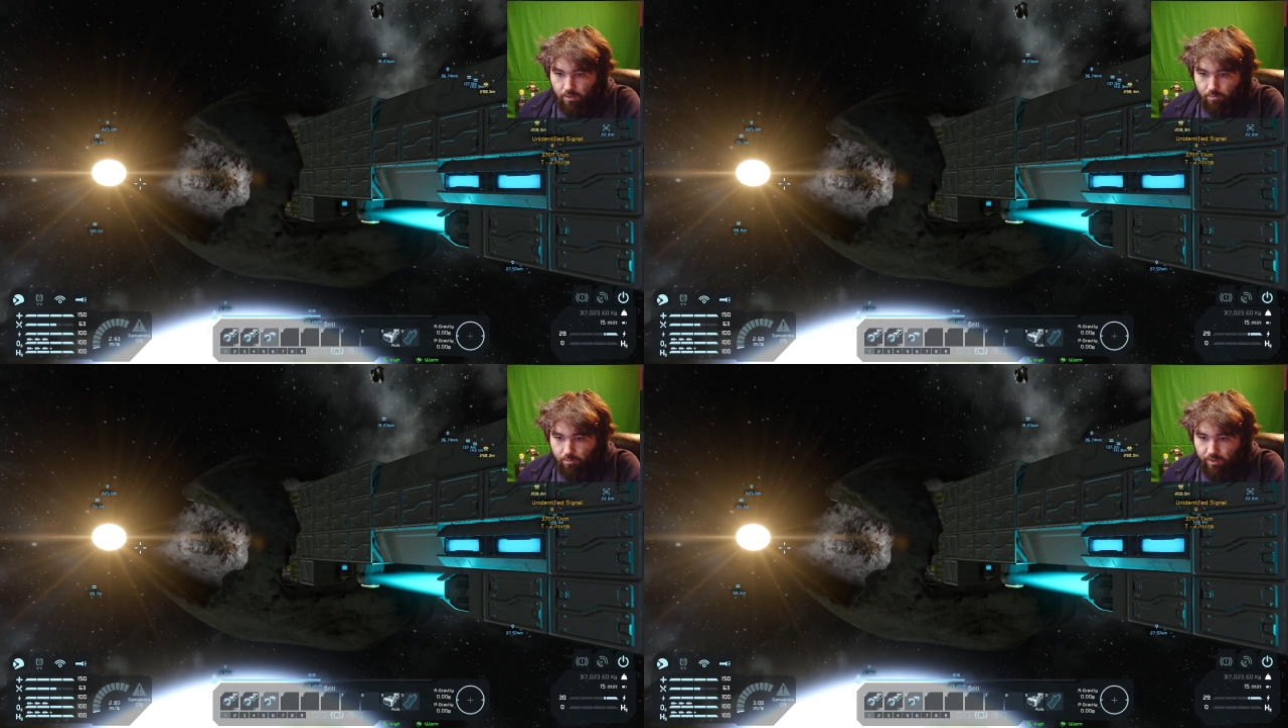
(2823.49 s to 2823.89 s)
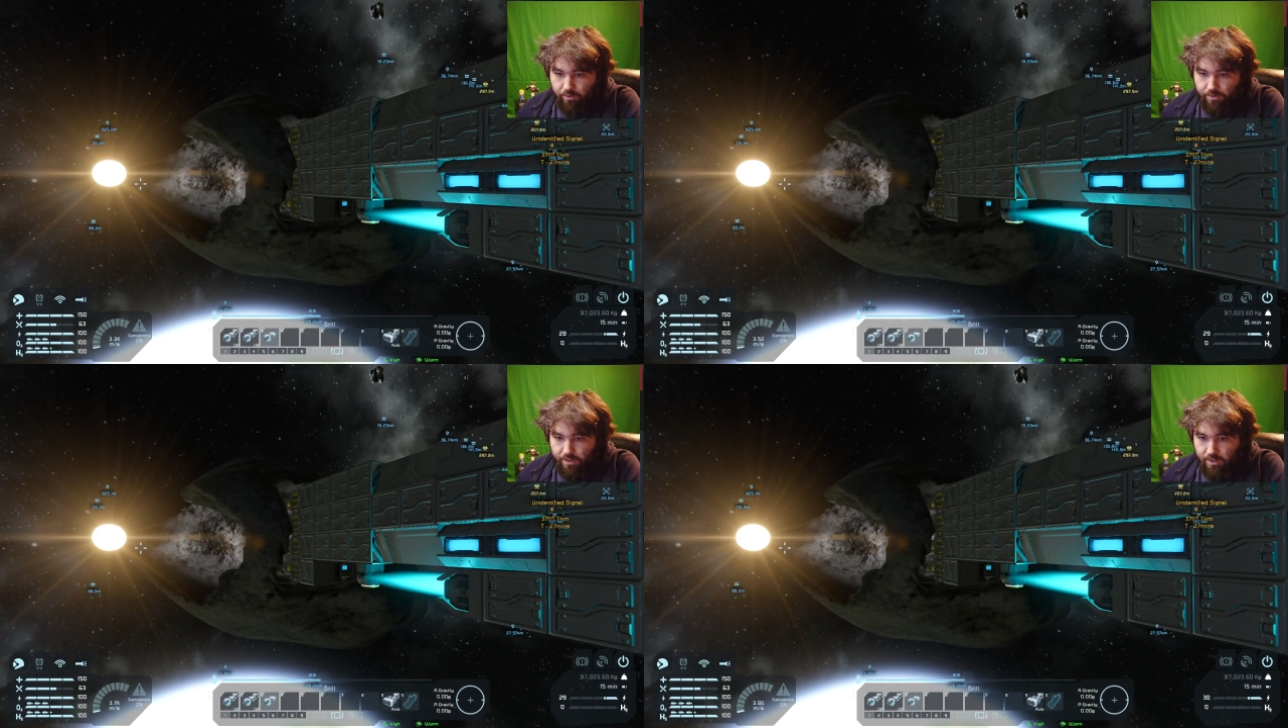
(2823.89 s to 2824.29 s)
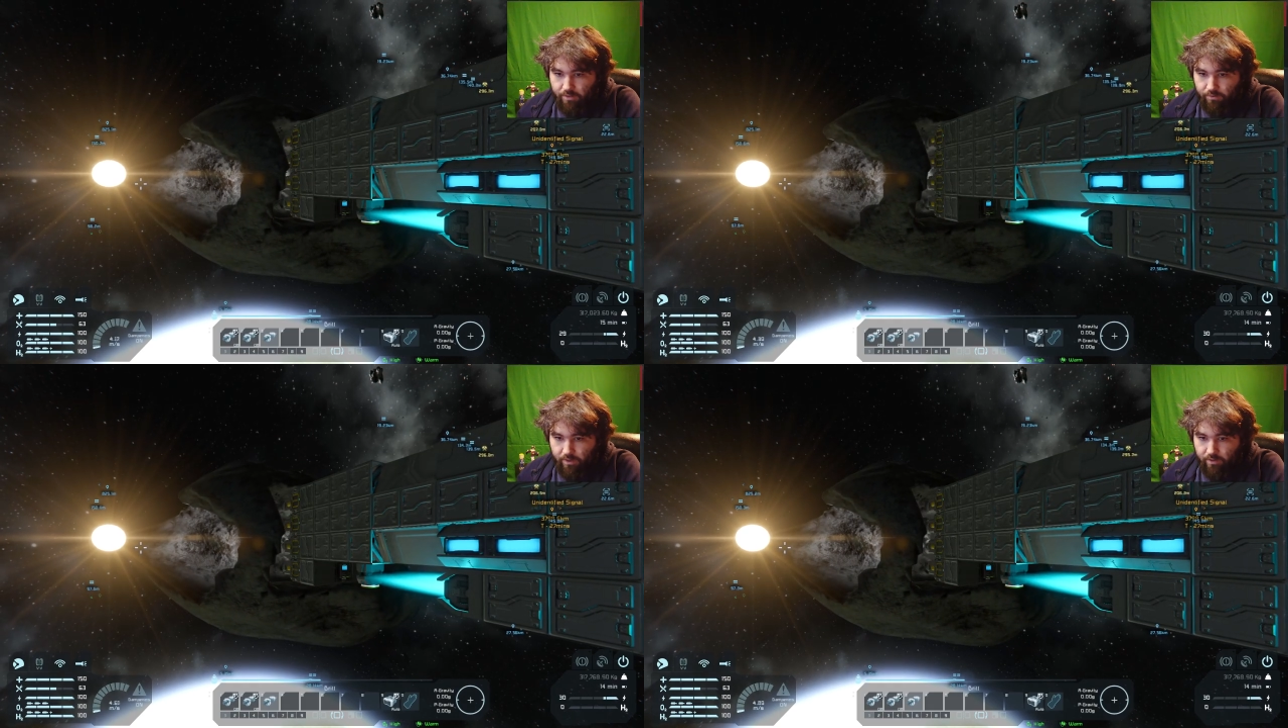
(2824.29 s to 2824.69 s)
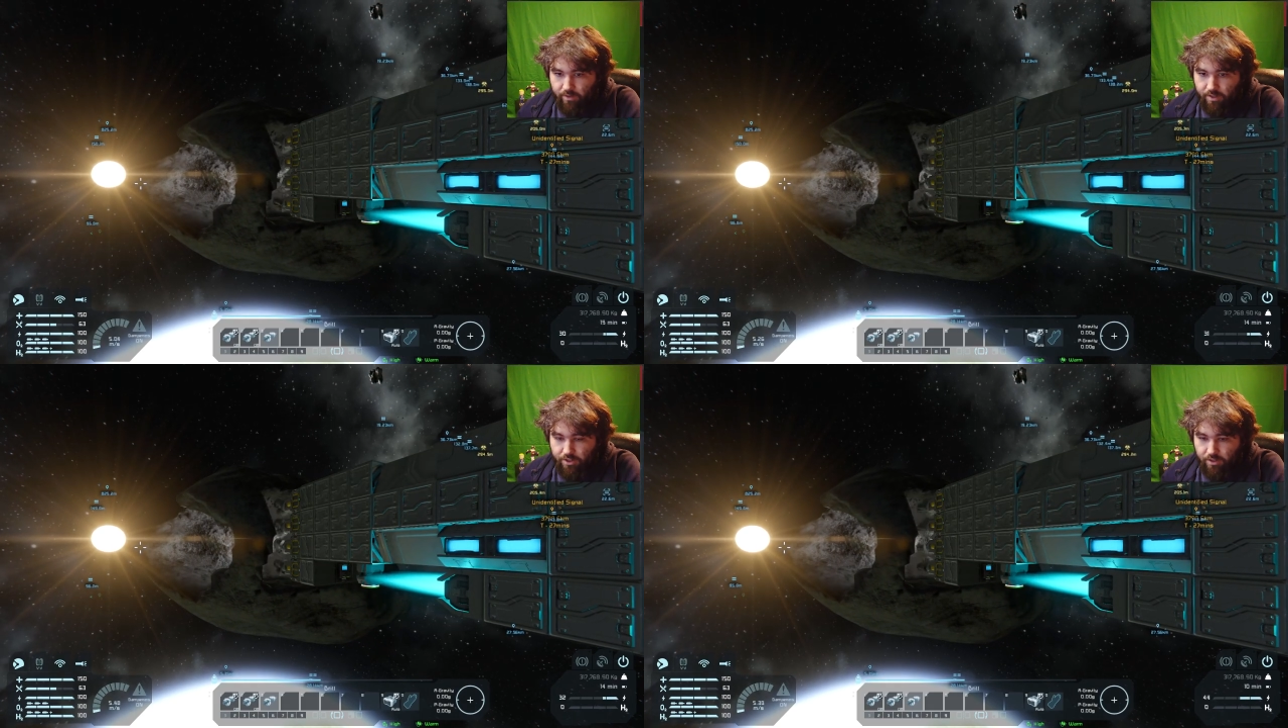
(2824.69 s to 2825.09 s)
But with this
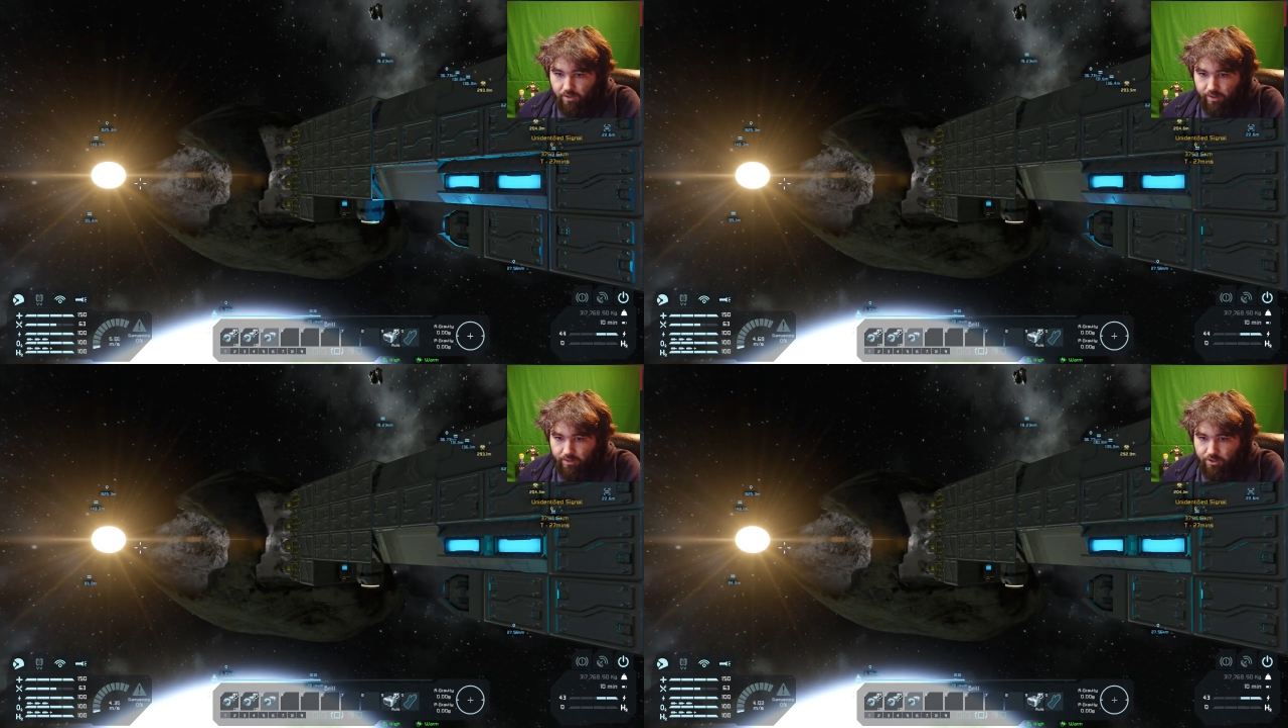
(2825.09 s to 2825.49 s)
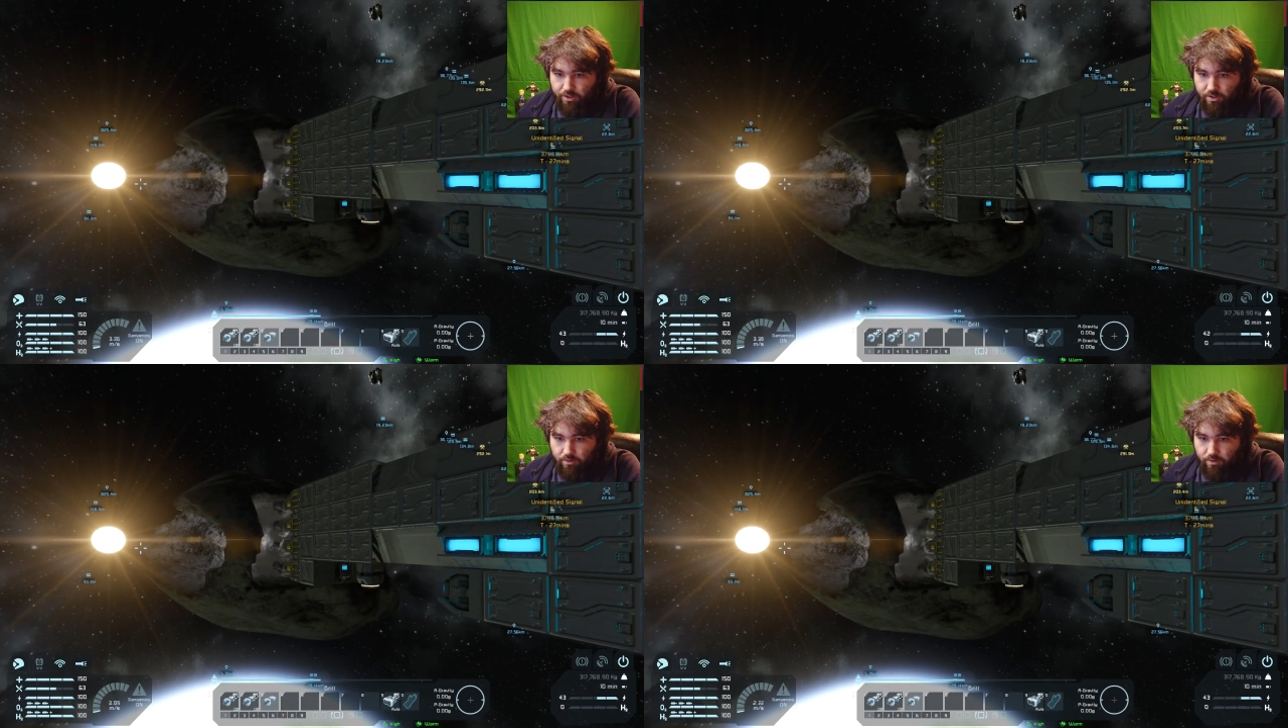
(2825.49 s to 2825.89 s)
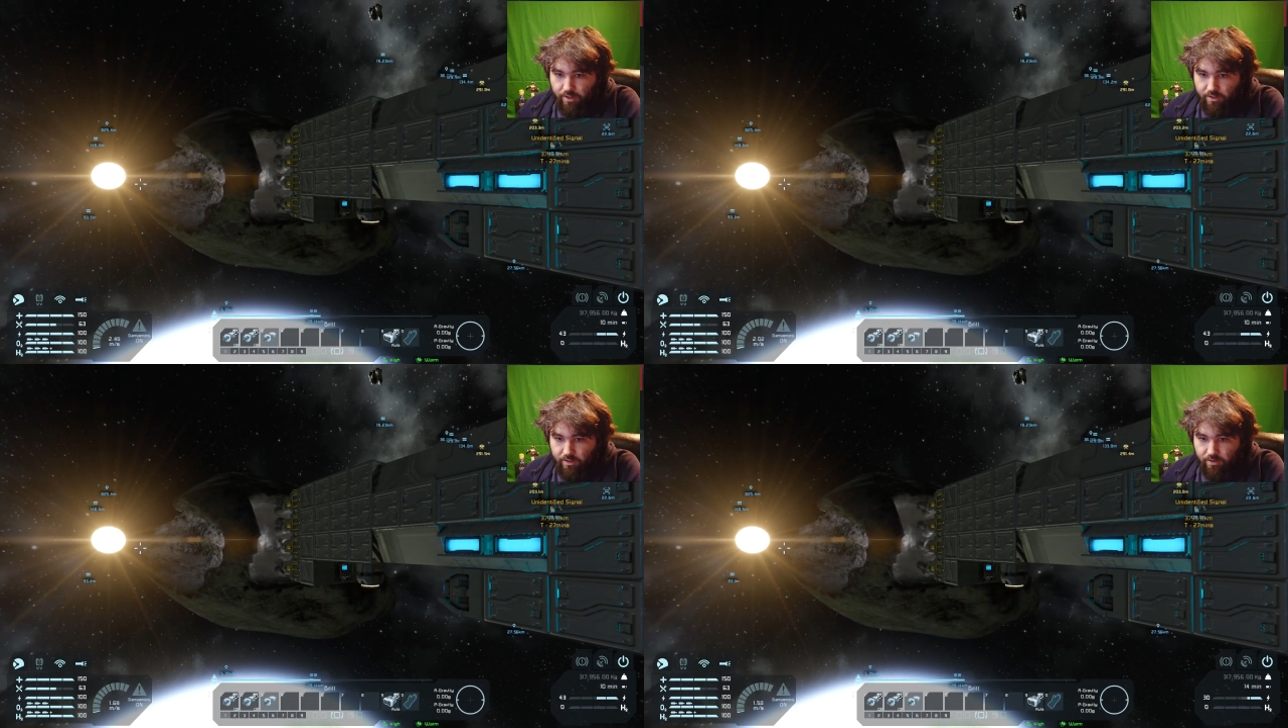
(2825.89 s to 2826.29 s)
configuration, I can just go crazy.